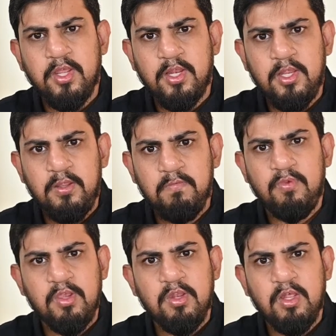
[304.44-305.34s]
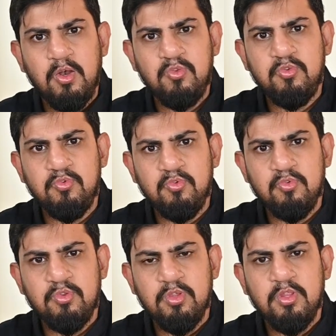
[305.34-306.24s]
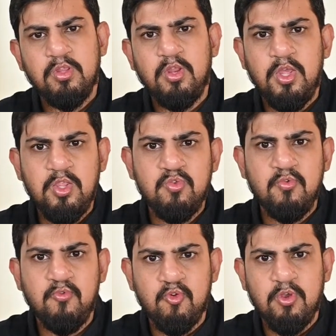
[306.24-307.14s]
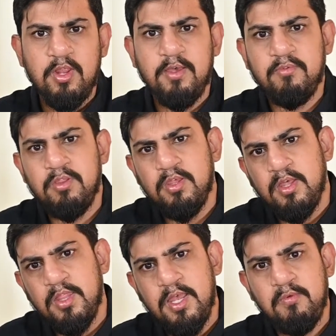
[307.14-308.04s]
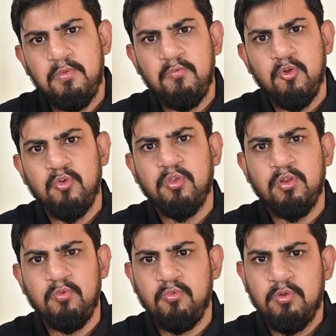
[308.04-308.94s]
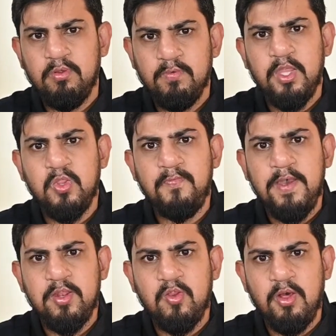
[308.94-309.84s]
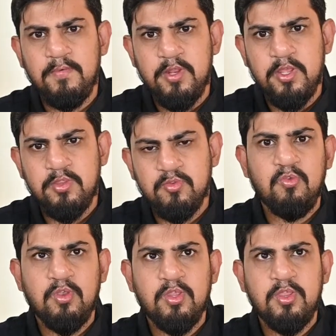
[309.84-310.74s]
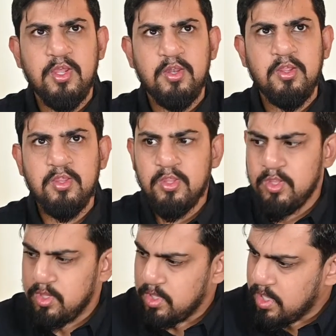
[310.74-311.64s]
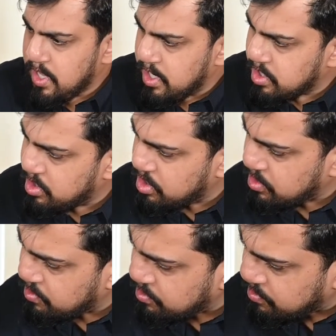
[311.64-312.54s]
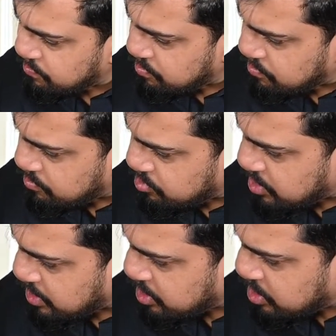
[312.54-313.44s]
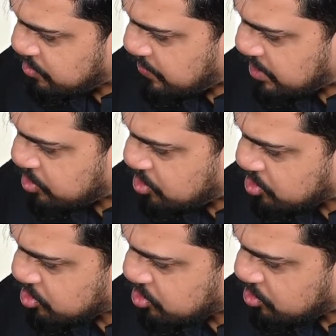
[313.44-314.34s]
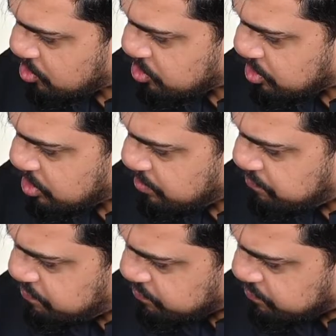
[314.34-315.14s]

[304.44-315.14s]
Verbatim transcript: correctly, we can now choose the range of photographs that we want to include in the panorama range. You can set this either dragging the white dots on the grip